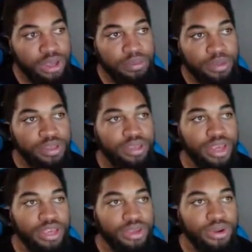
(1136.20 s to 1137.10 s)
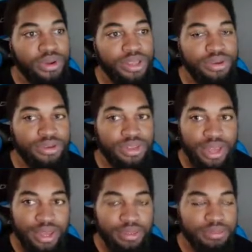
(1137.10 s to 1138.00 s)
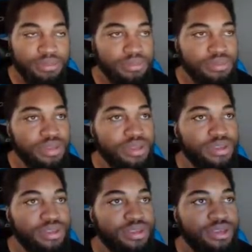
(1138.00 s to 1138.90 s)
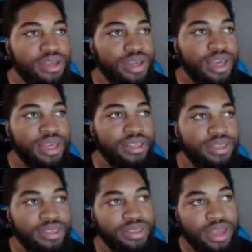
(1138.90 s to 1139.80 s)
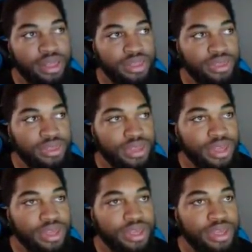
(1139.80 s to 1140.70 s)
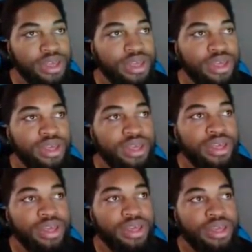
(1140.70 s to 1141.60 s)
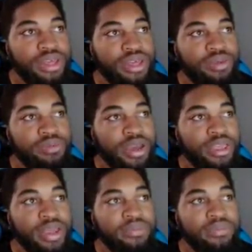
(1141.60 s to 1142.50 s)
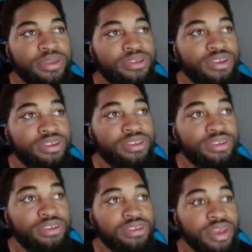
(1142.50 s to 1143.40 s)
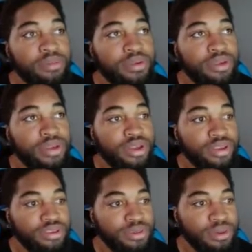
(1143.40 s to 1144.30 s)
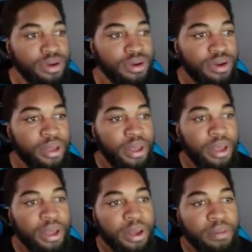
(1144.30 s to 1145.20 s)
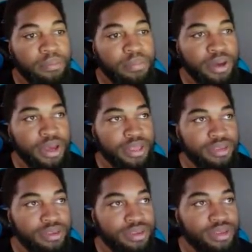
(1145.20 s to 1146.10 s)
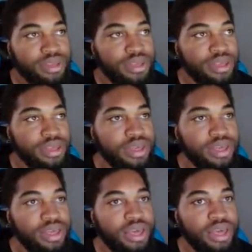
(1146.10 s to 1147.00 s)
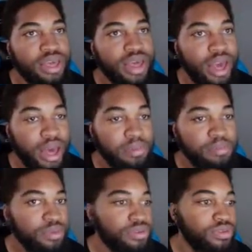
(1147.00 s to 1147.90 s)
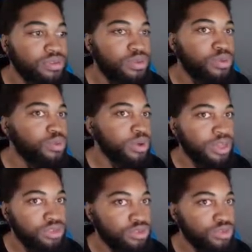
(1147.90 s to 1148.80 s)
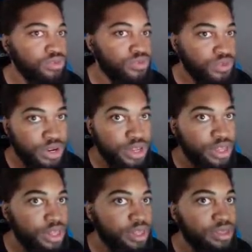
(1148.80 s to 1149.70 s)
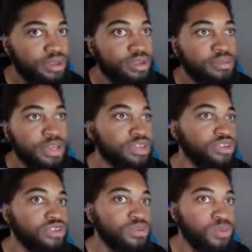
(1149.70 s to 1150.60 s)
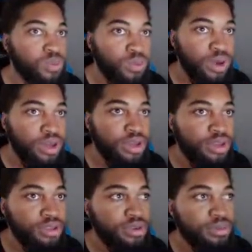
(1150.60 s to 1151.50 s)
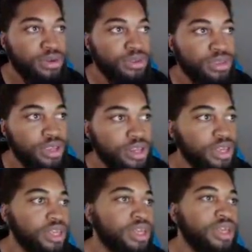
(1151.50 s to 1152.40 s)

But it's like you don't understand. This is a daily thing it might not just the same customer, but it happens way too frequently This to be just one customer who did it.